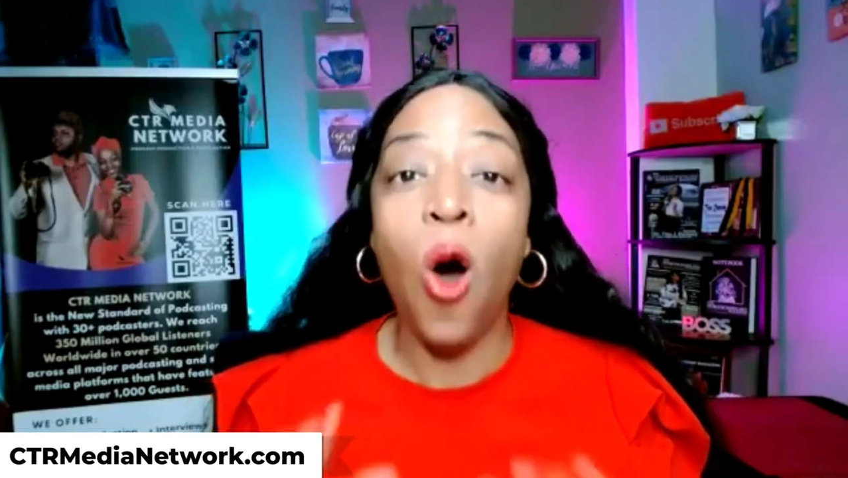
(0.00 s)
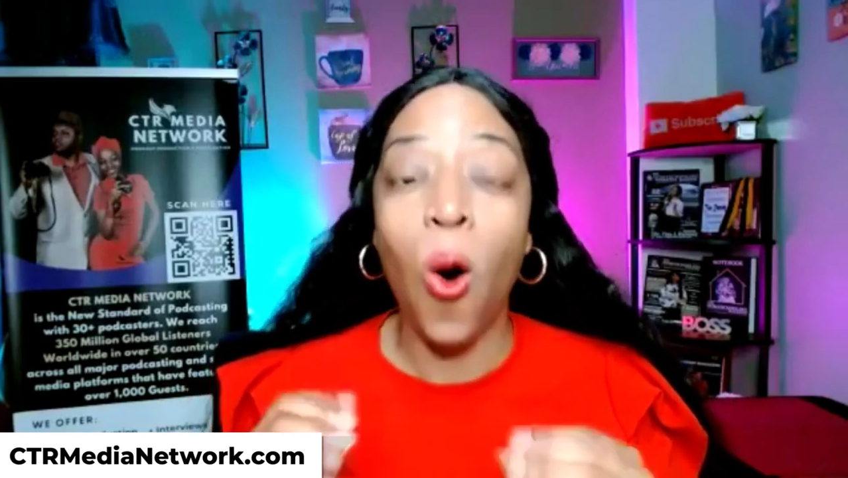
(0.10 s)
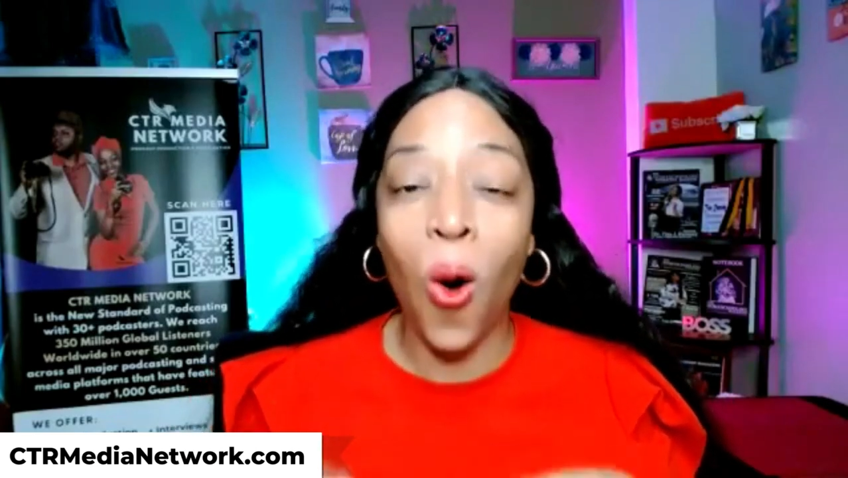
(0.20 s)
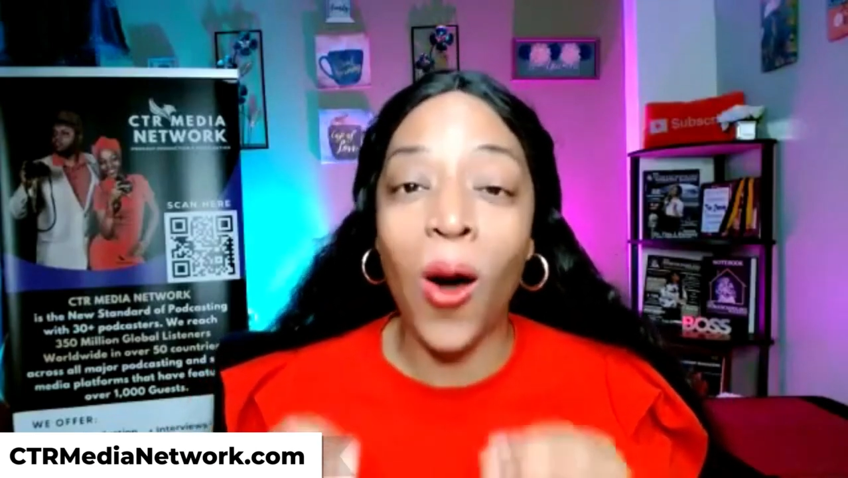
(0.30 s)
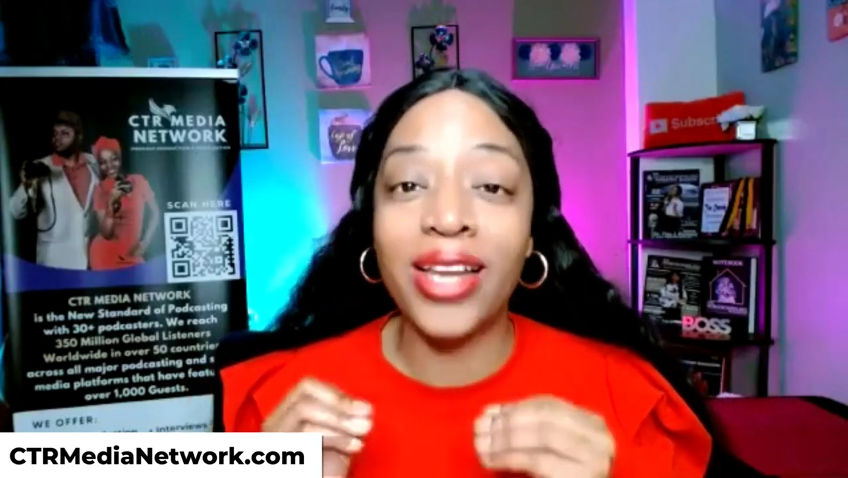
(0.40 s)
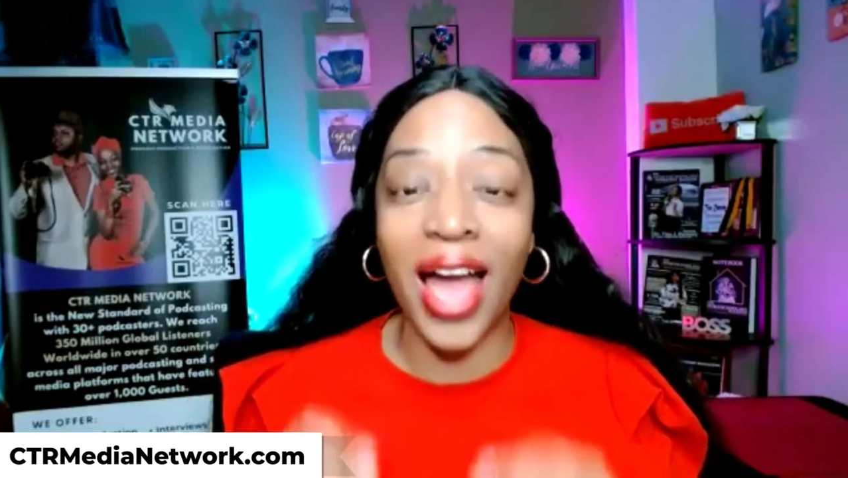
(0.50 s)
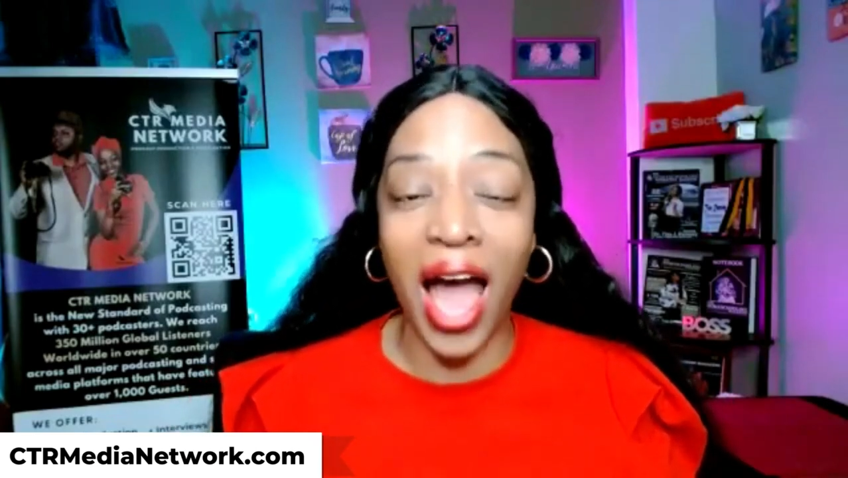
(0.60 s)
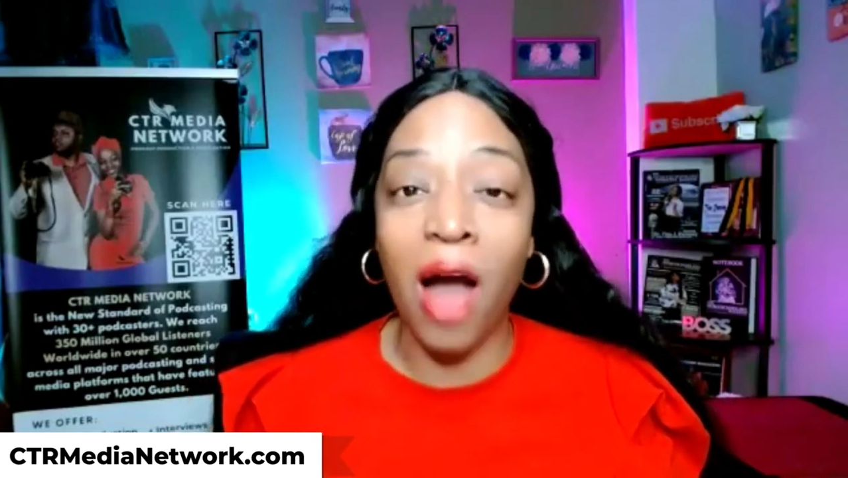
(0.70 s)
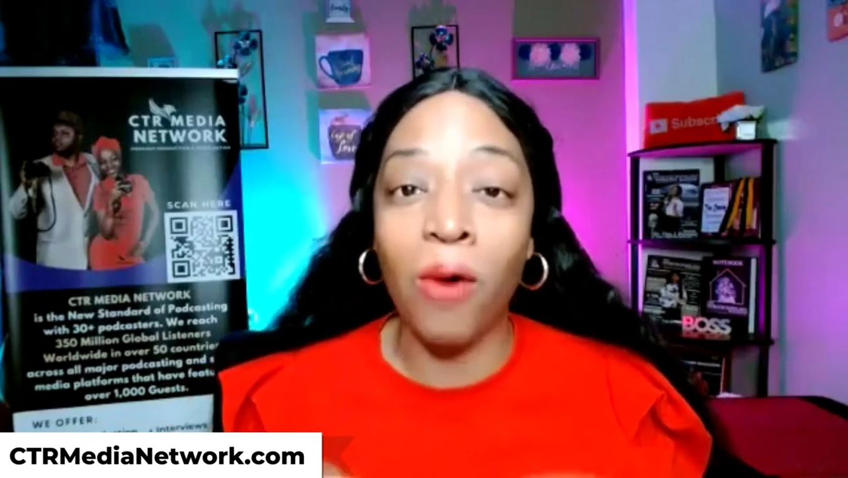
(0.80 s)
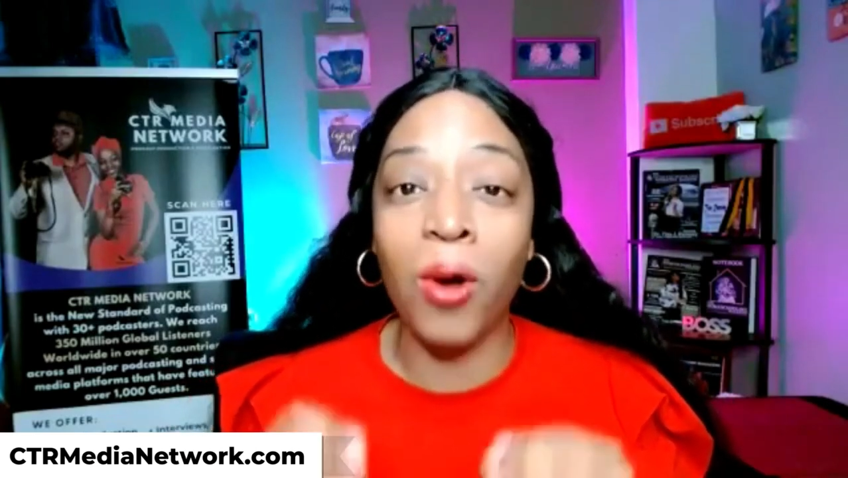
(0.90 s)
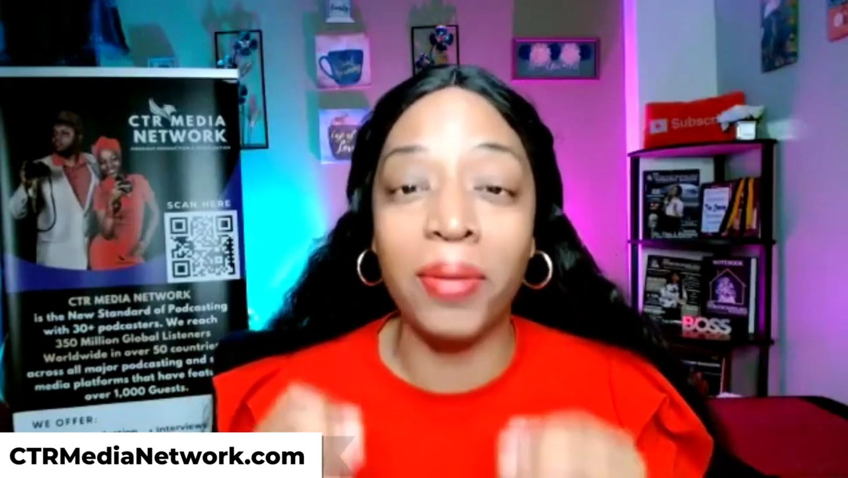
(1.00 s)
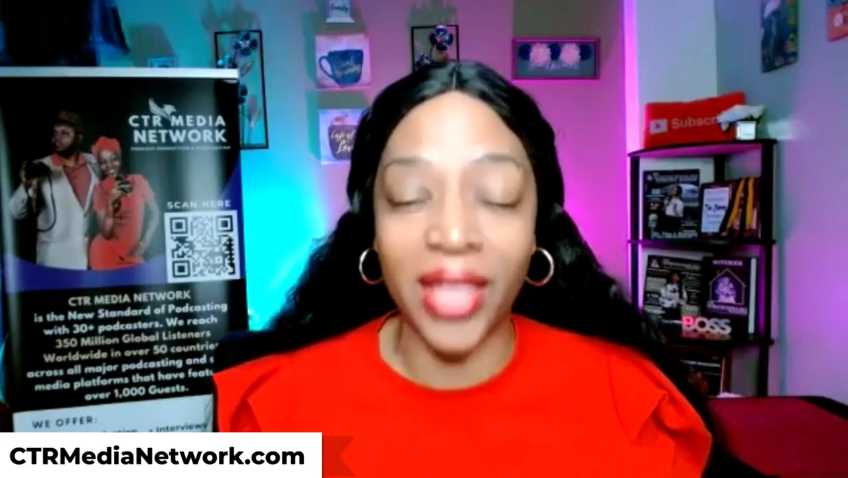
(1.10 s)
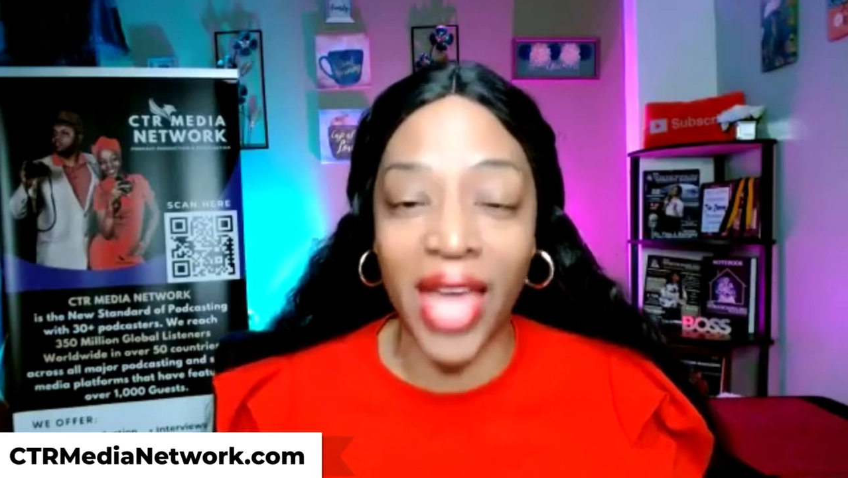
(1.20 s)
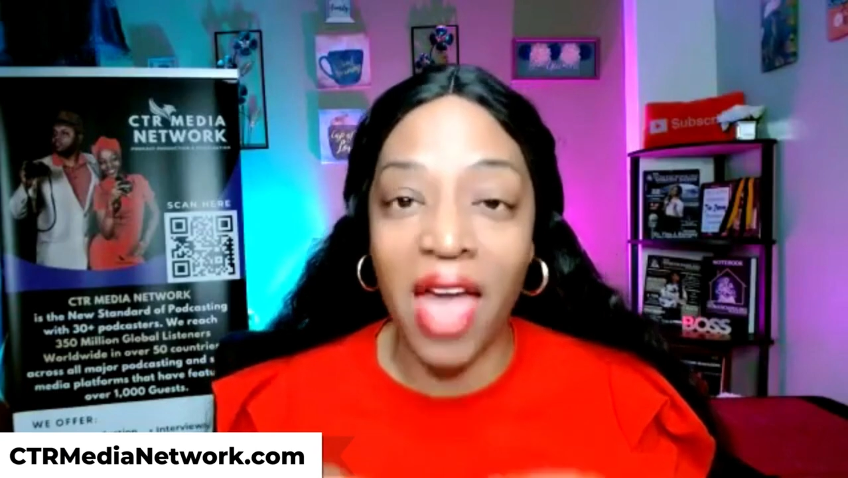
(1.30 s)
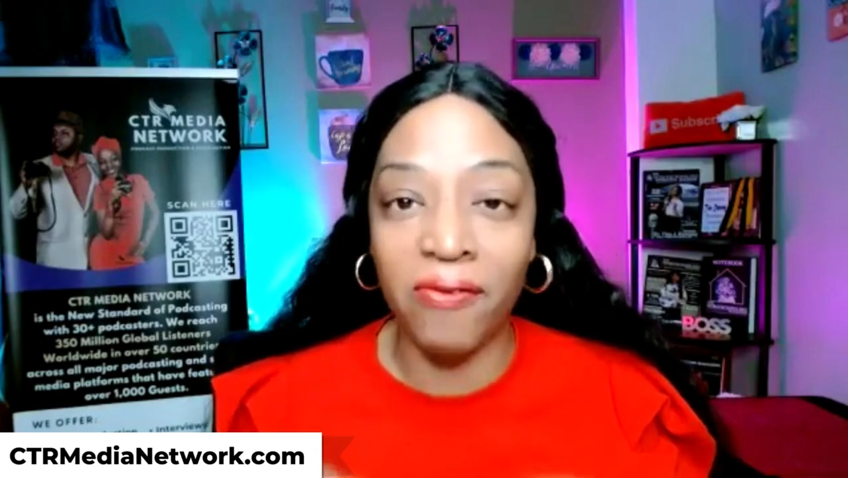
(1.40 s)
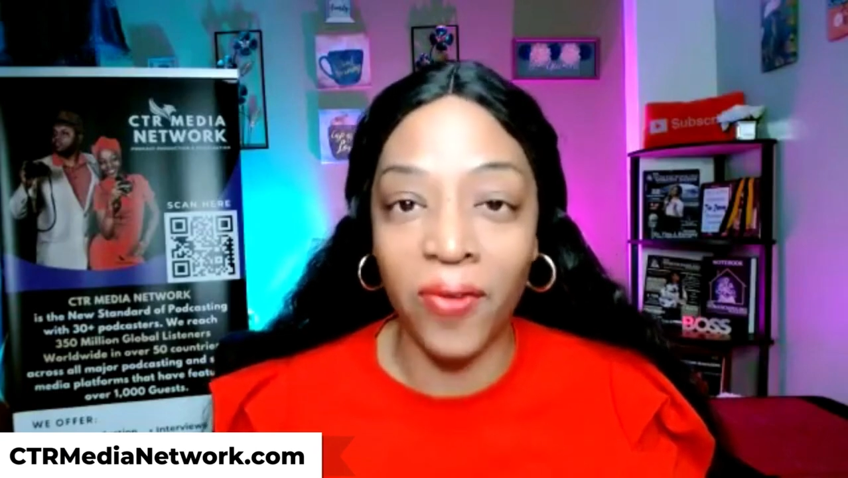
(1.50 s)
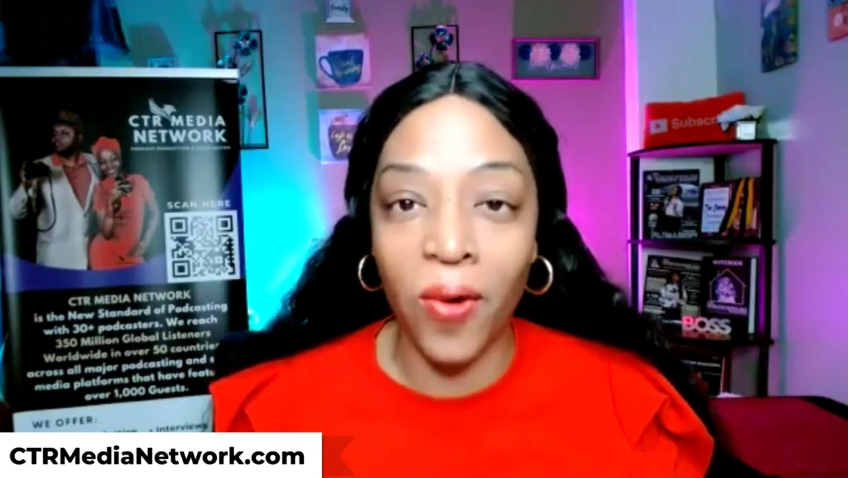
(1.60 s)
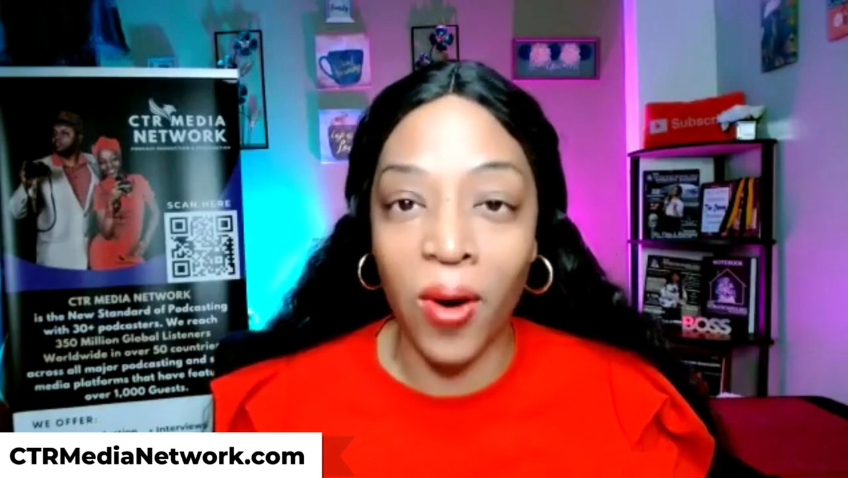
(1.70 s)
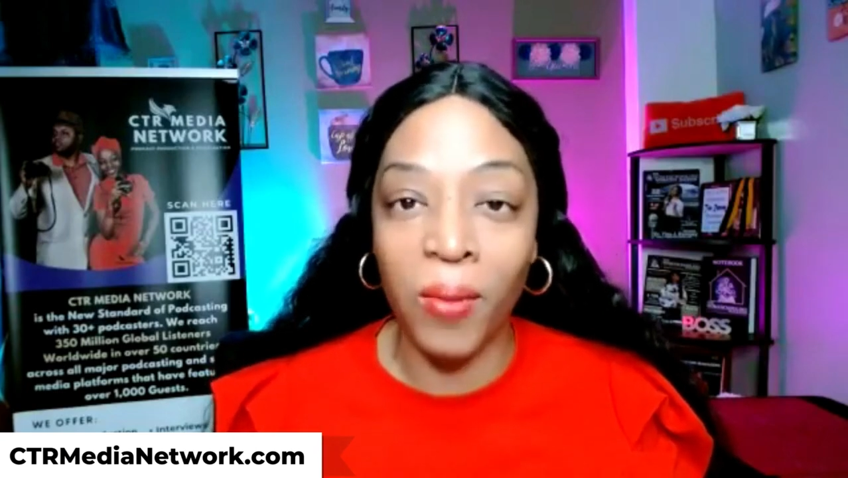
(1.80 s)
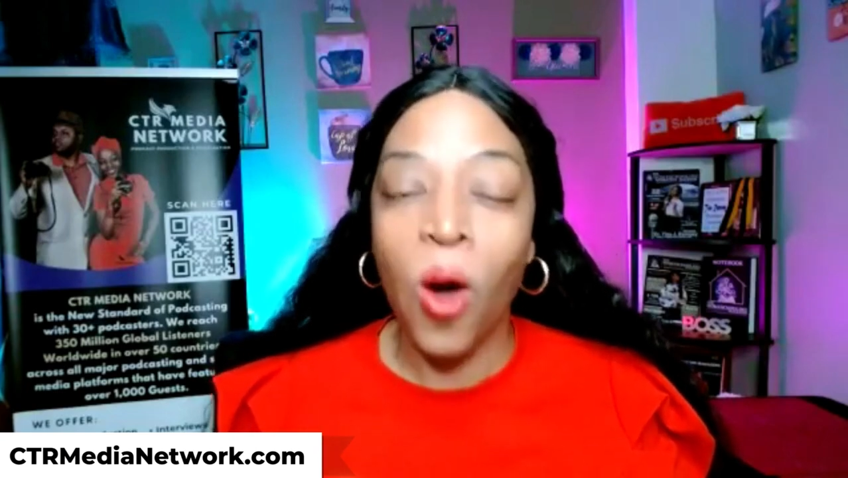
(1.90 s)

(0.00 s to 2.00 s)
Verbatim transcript: on our platform.